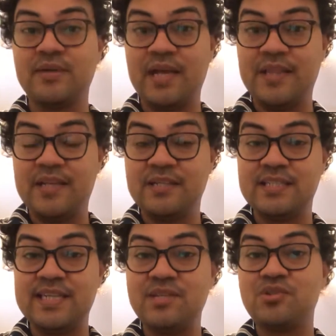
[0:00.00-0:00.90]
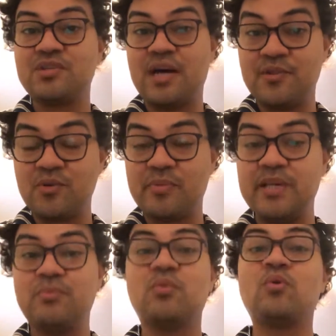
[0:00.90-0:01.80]
and then teach other
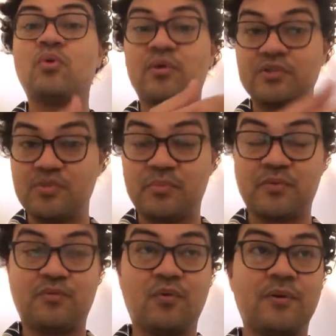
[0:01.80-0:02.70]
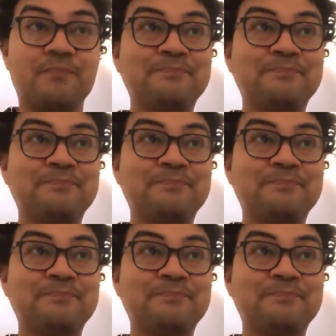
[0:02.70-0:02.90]
people or to perform.